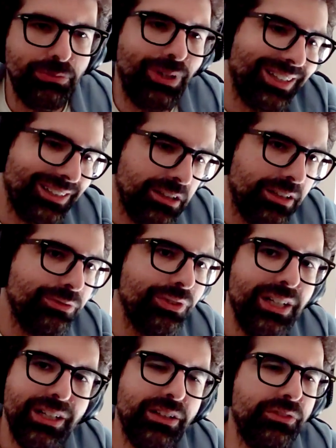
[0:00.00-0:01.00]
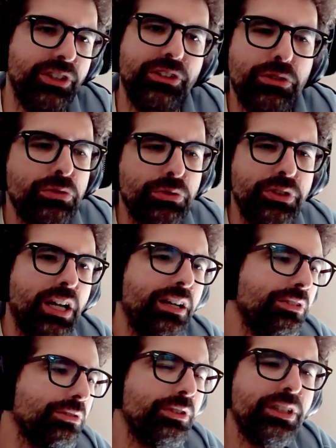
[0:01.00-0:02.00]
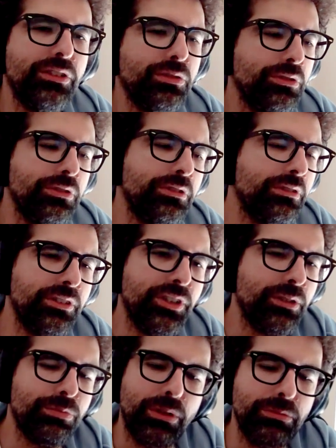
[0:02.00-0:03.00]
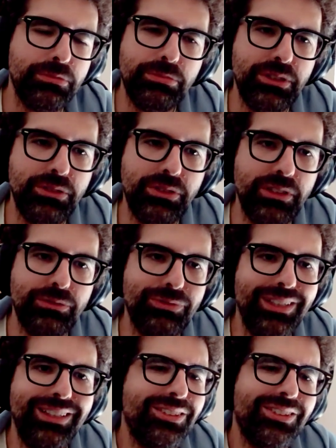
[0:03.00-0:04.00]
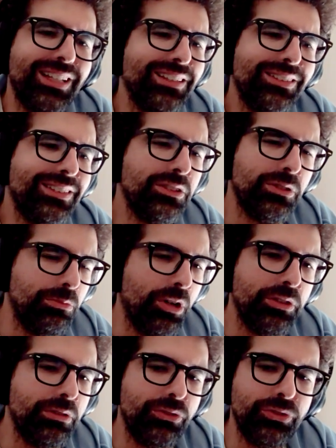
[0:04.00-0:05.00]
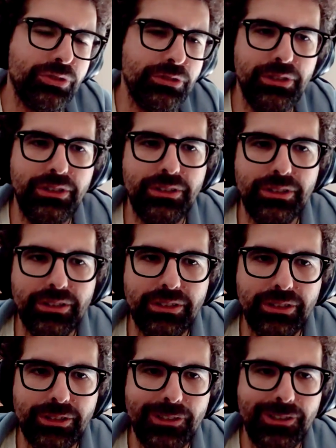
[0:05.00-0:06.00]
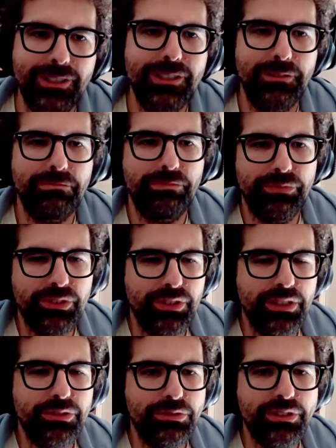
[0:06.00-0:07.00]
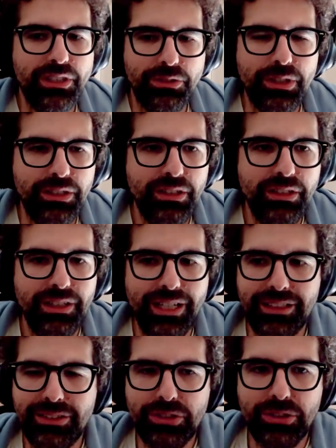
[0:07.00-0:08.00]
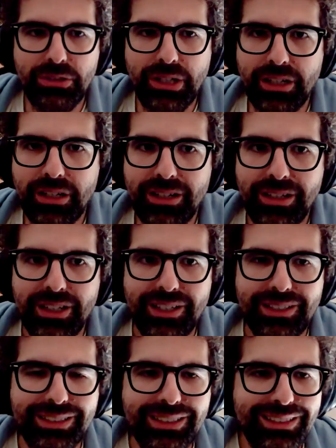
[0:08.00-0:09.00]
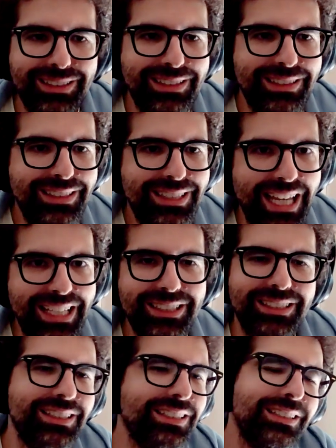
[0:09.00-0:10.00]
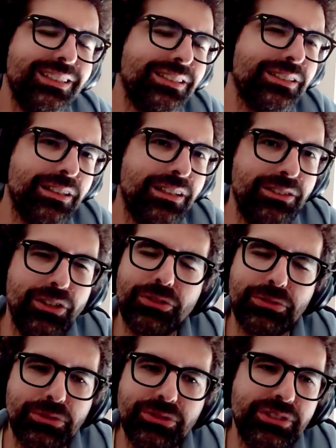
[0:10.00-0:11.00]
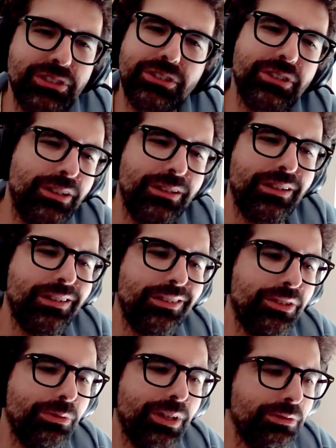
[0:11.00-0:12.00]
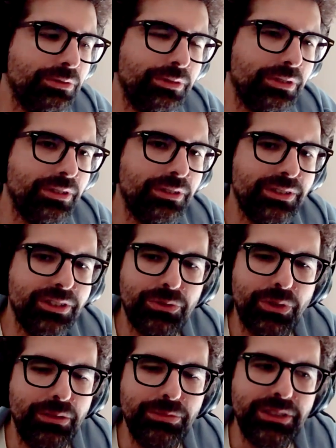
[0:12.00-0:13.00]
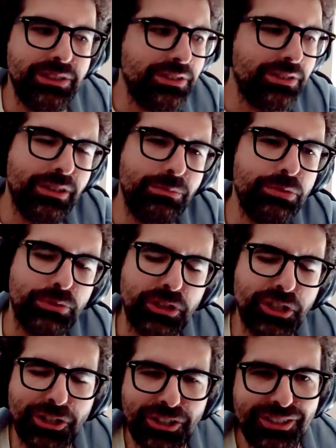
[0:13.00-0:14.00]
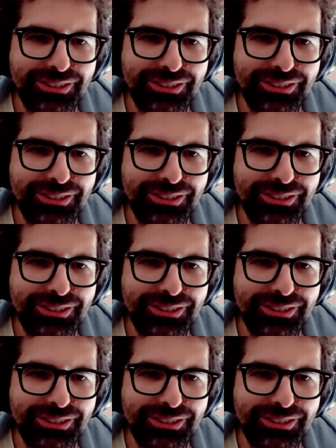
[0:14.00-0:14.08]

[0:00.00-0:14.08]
well enough, and then they throw dice or yes or no, and that's probably good enough. It's a statistical model, so it's so that's why. And so getting in is, in other words, it's the way I would describe it is pure luck.